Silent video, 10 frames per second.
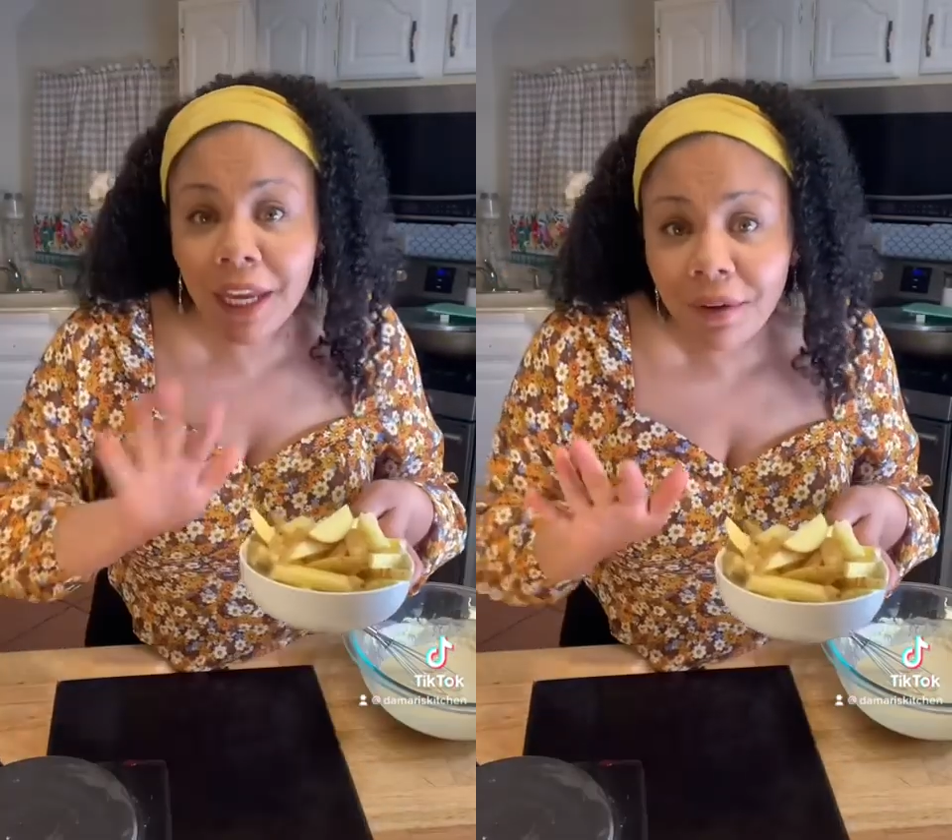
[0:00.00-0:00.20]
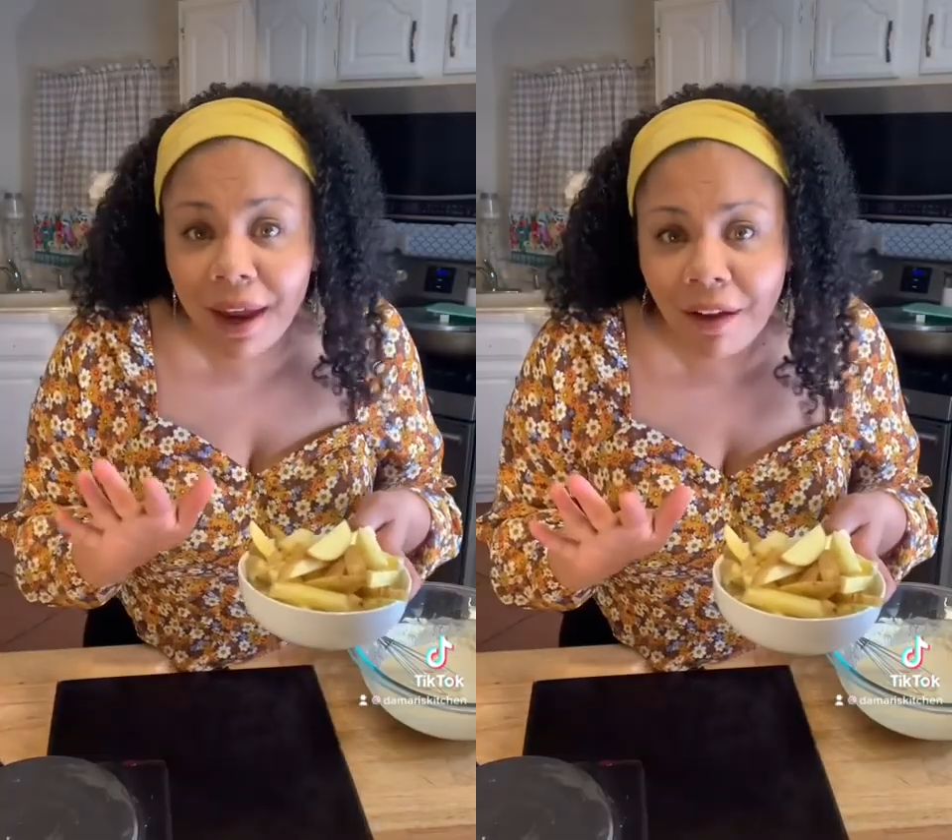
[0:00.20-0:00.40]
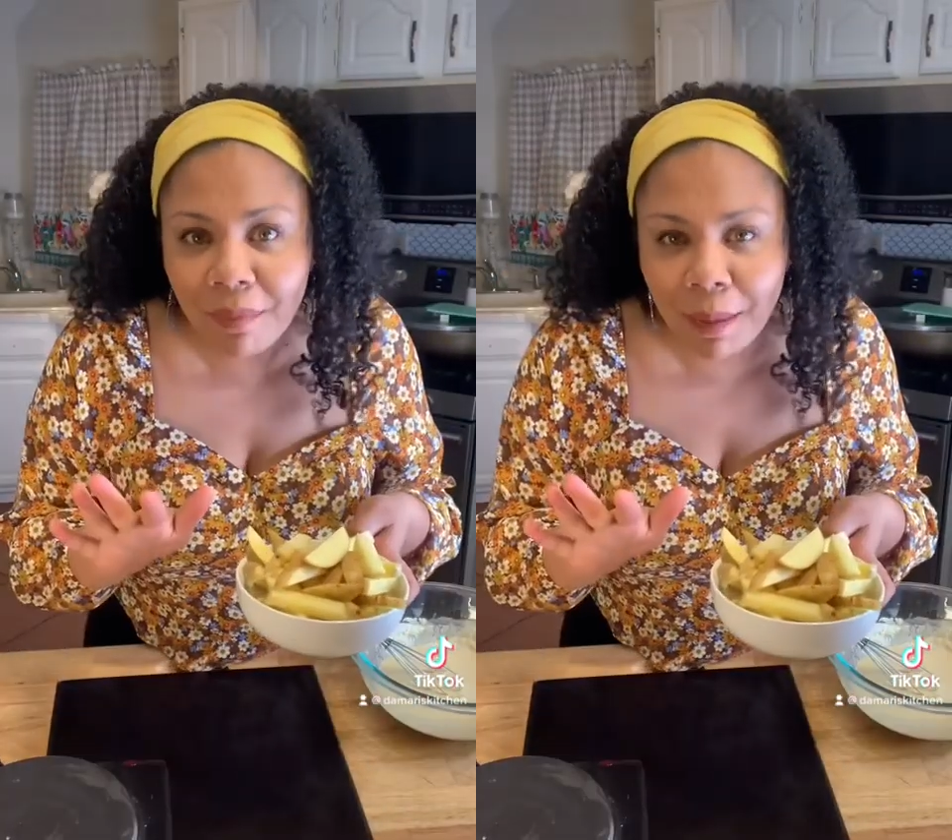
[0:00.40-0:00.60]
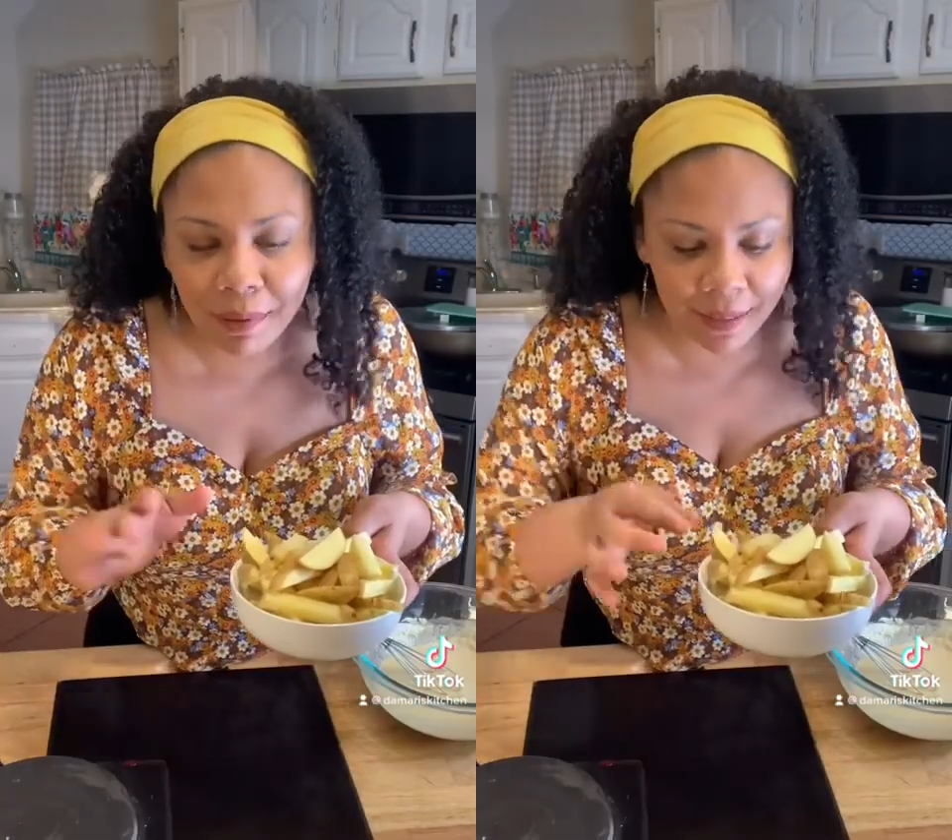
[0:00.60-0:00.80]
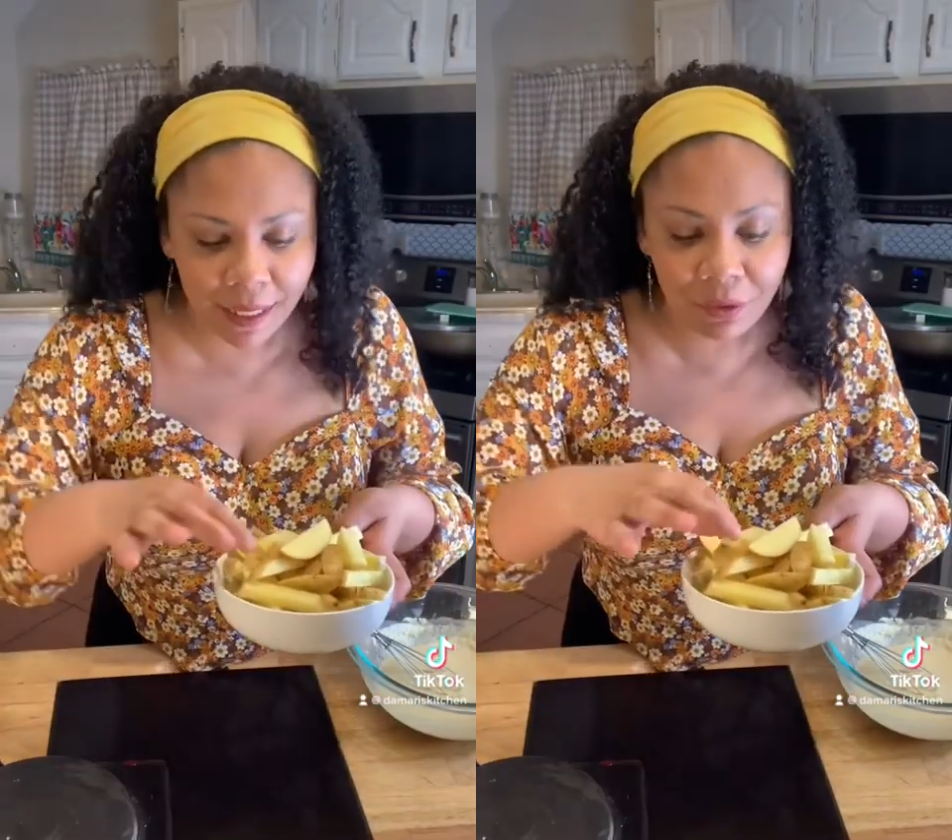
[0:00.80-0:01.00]
I have my
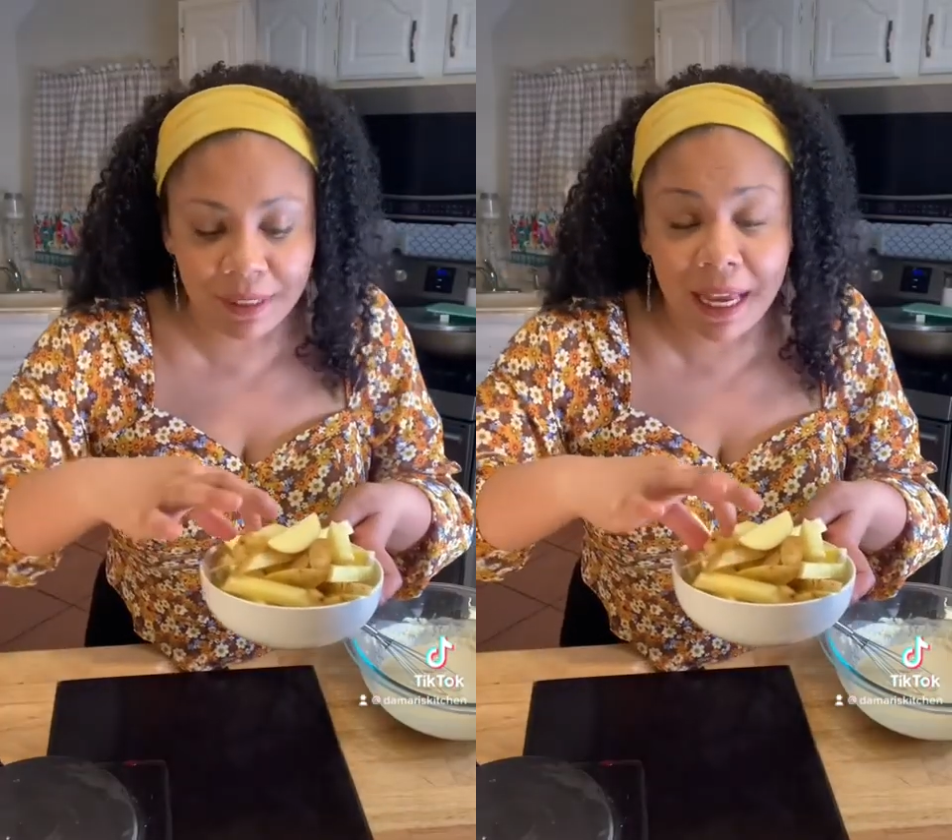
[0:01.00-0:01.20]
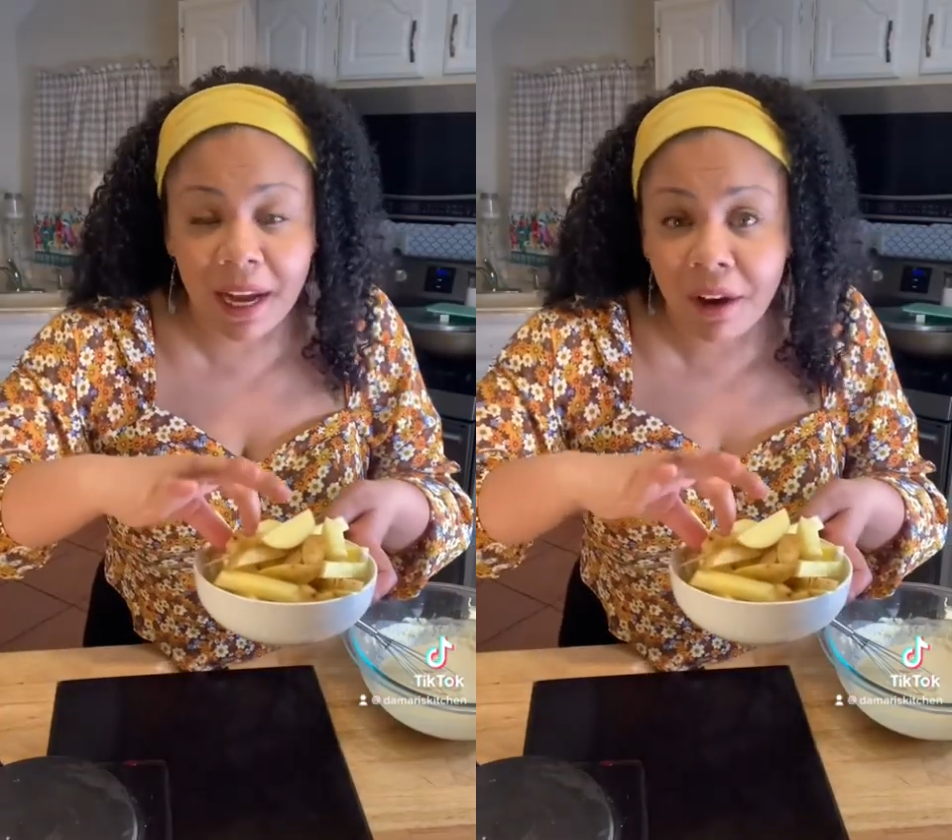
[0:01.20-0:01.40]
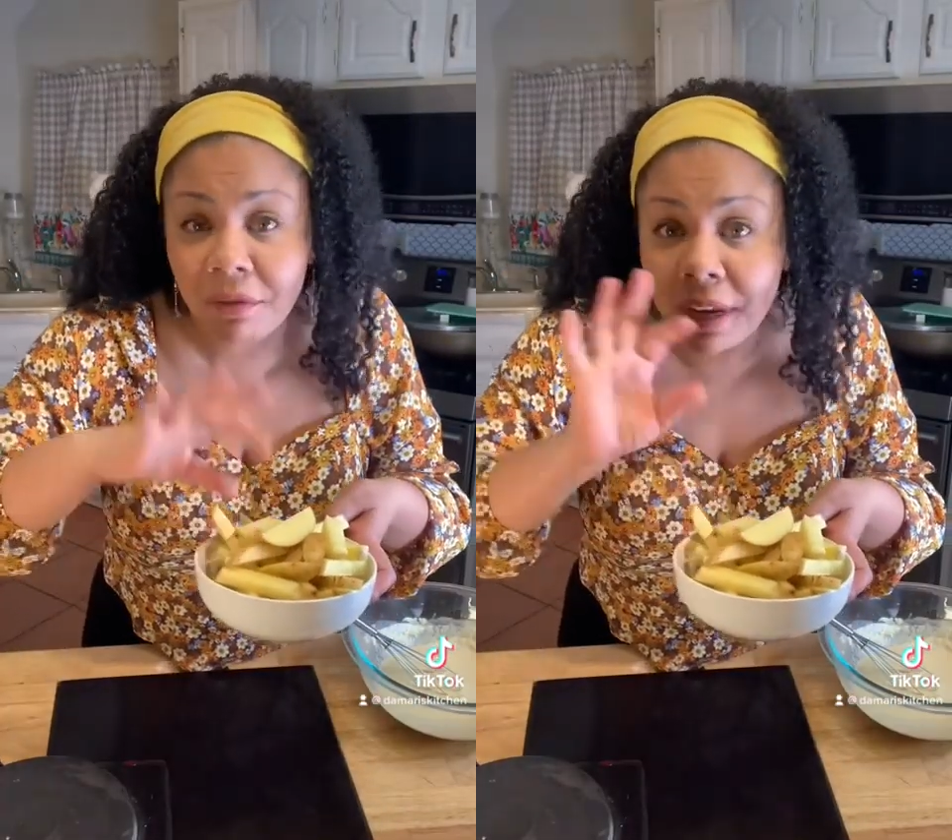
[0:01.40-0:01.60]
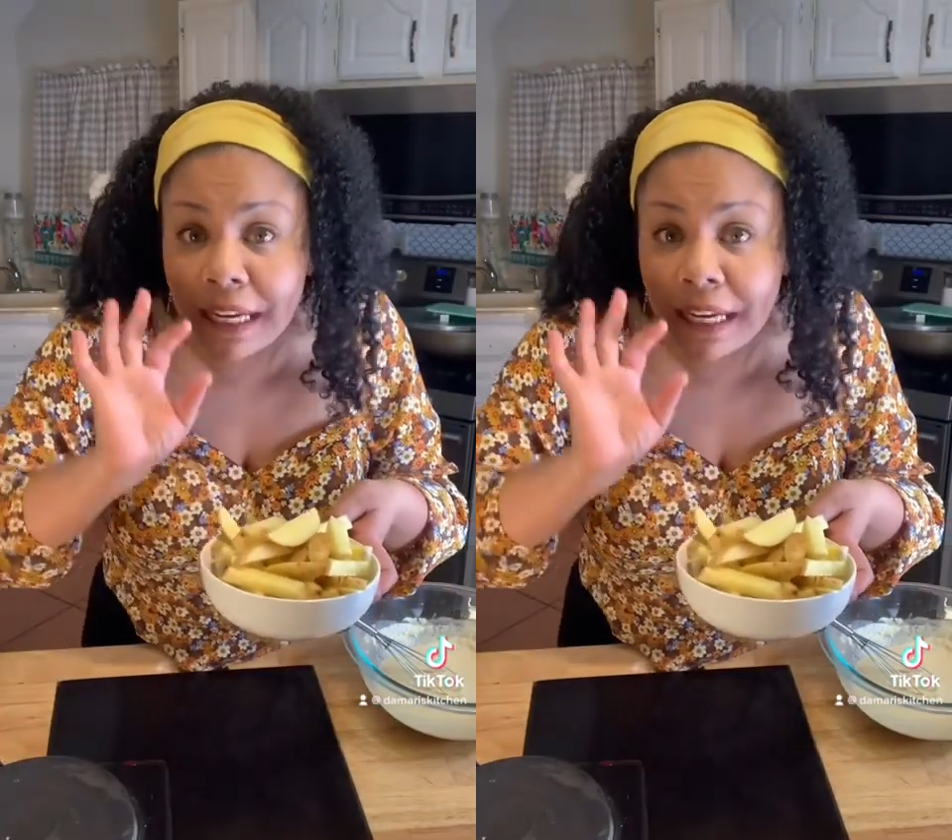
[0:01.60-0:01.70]
potatoes that I already